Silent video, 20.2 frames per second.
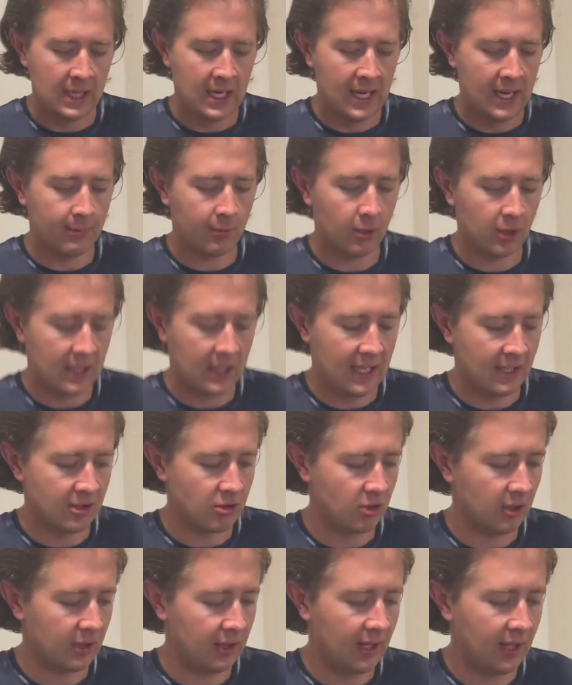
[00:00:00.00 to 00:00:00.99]
I'm going to
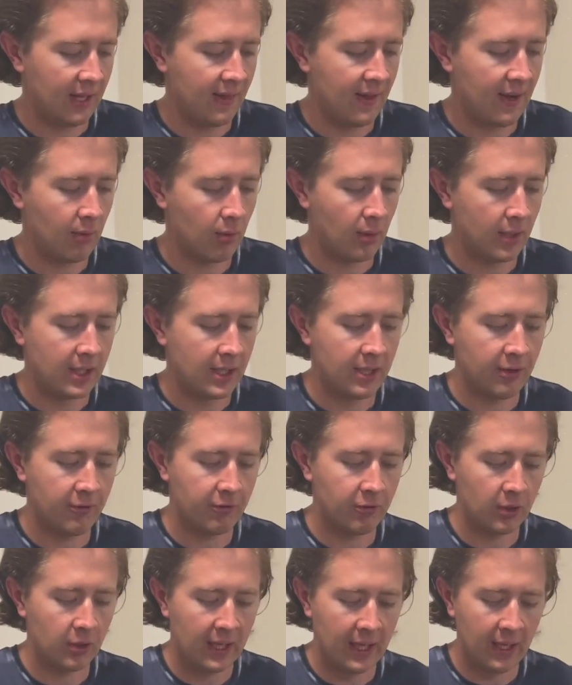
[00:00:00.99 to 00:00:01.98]
actually lay that right here
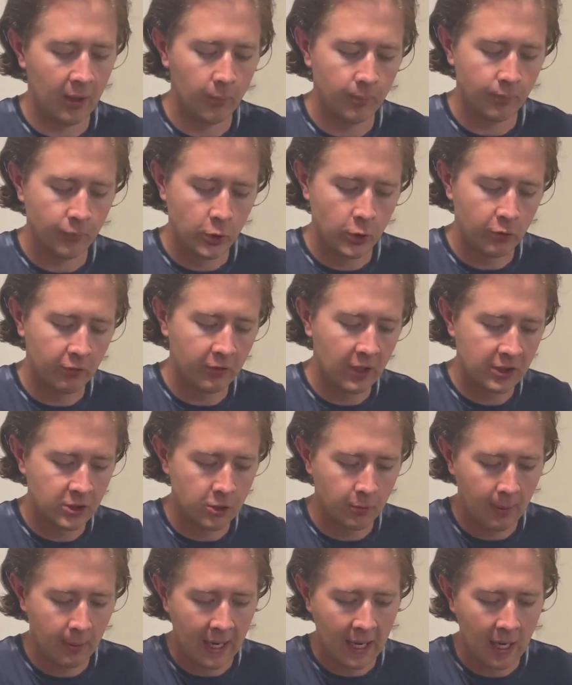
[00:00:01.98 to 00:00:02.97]
for now. You've got your
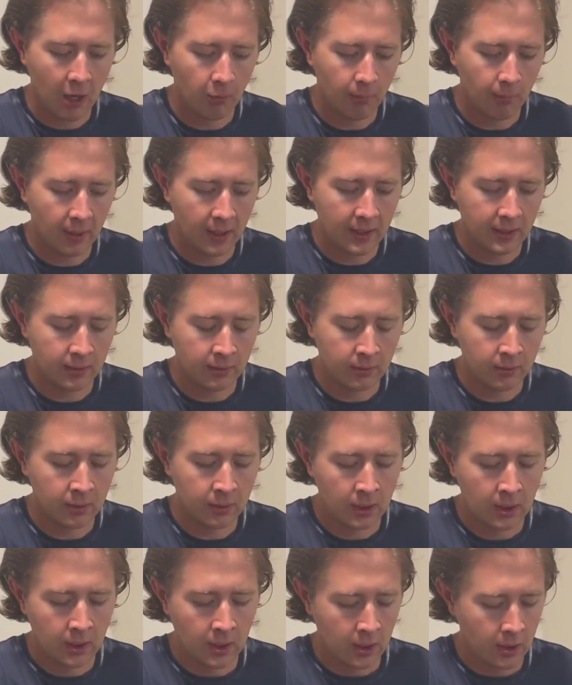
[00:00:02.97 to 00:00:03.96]
power button.
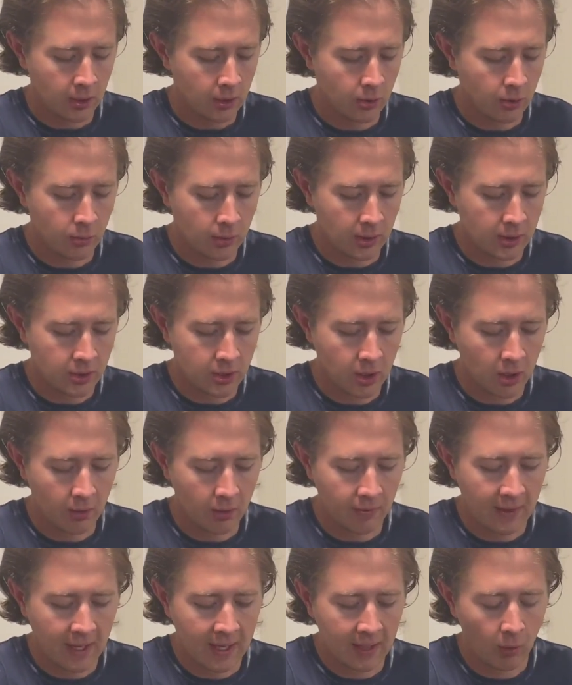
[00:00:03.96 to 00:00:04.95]
You can turn
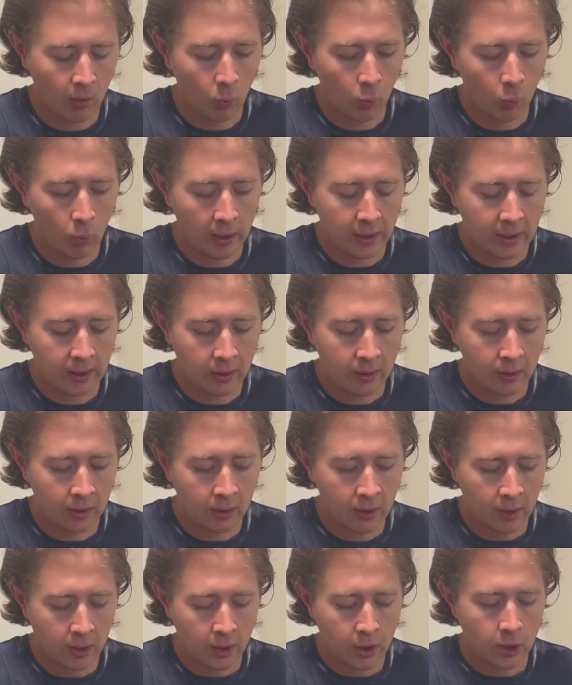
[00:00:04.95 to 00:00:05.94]
that on.
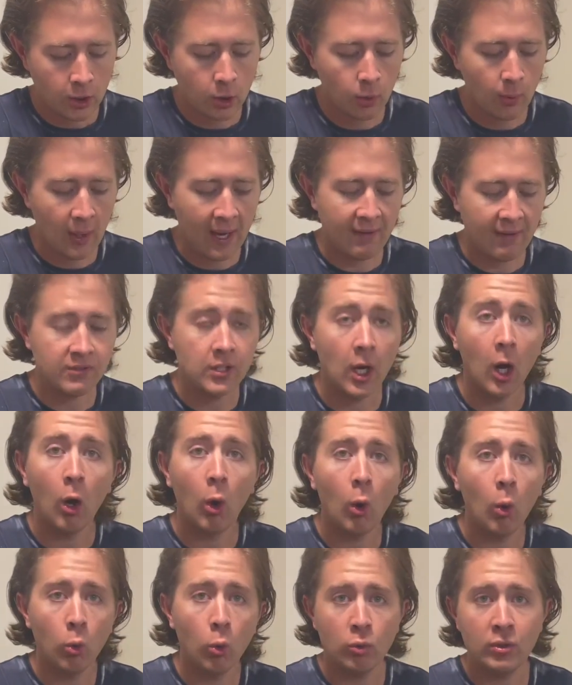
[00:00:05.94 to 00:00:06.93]
You have to
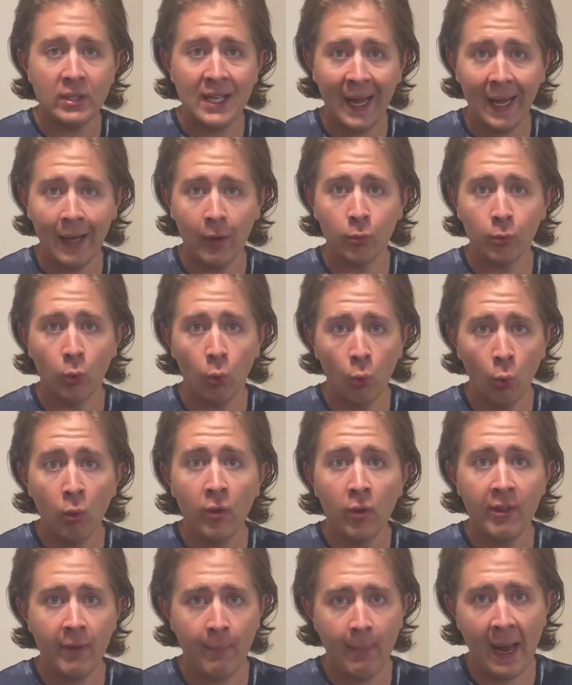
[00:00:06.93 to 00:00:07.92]
hold down on
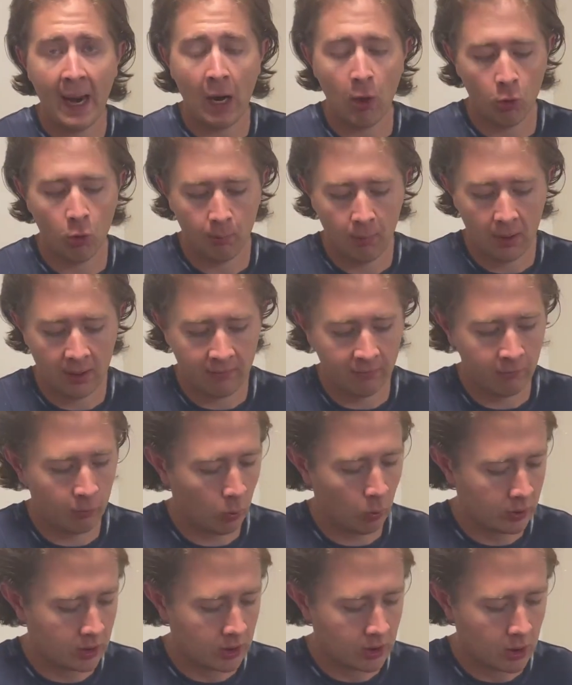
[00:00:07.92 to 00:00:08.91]
the power button for
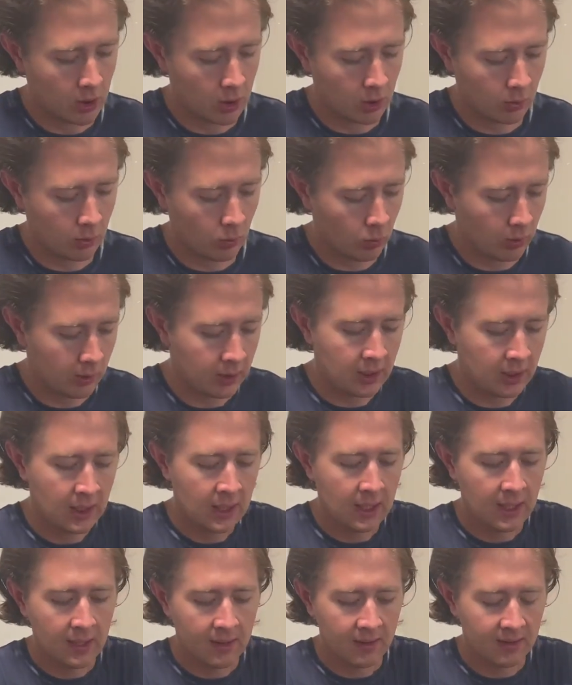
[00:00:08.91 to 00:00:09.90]
it to turn on.
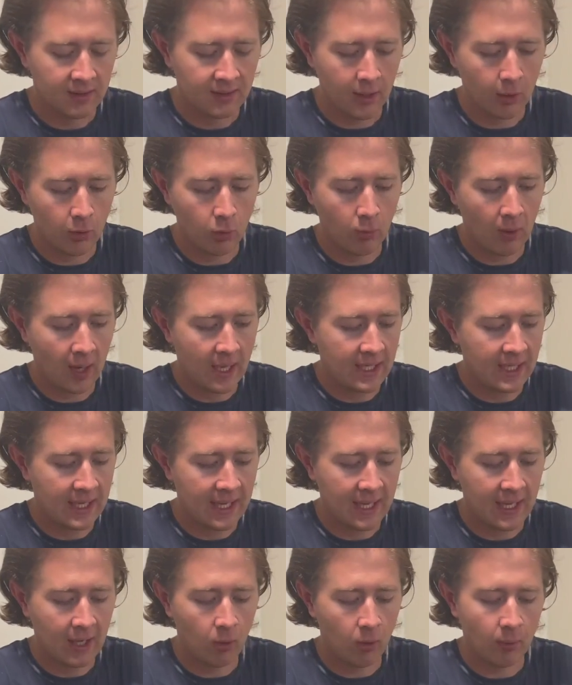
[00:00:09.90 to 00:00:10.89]
So right
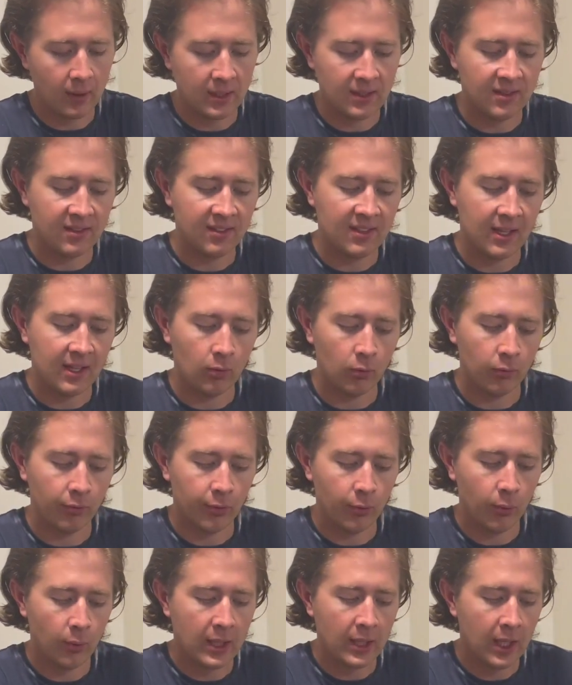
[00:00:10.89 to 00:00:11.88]
now it's set on
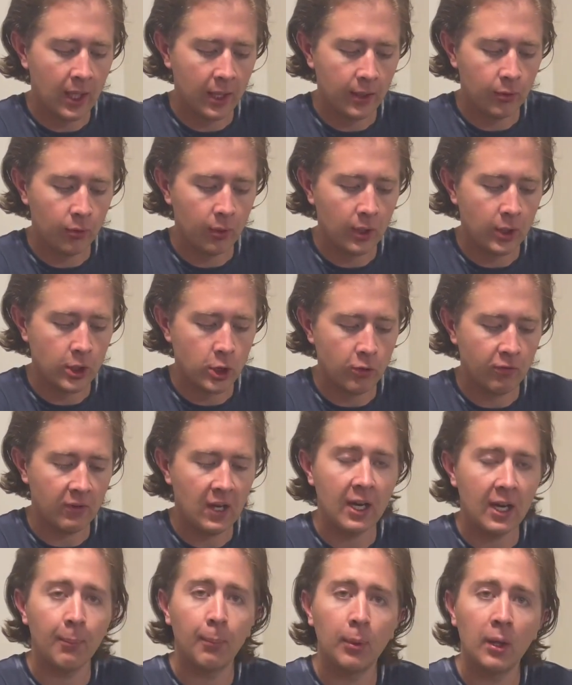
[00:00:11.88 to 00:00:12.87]
300. You've got
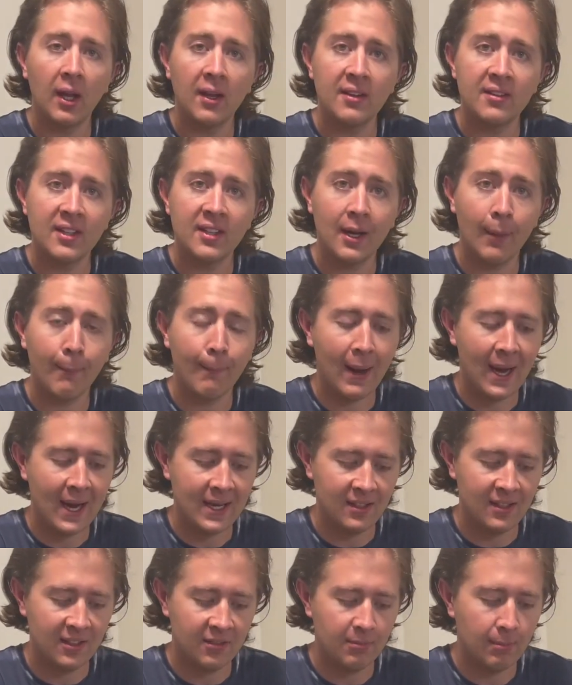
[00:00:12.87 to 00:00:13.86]
a plus and a
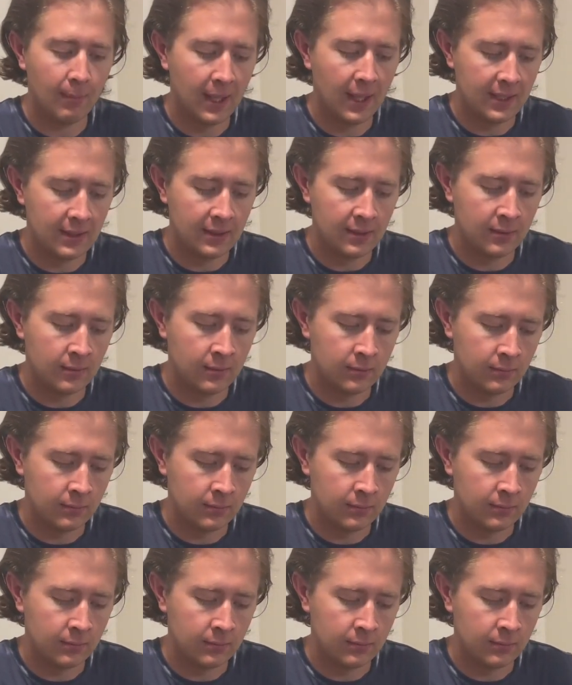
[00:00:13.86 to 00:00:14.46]
minus button.